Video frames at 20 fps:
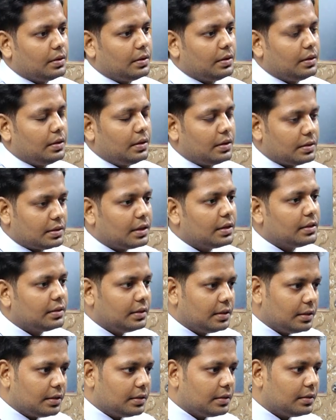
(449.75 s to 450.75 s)
Yes, sir.
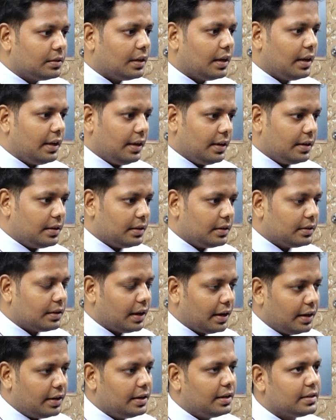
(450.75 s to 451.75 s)
I
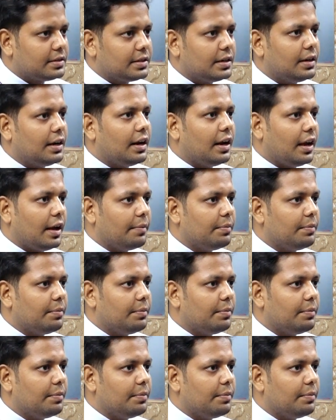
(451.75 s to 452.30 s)
understand, and